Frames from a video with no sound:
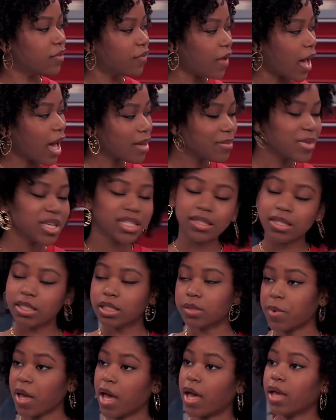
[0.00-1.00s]
If I miss
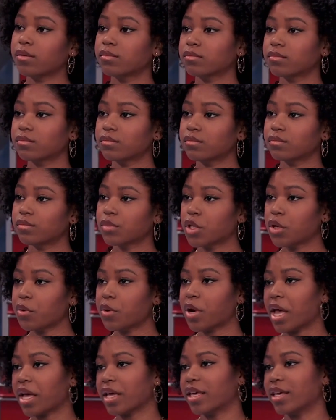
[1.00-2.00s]
this putt, you
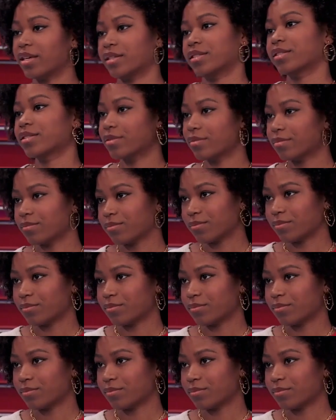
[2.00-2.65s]
and I kiss.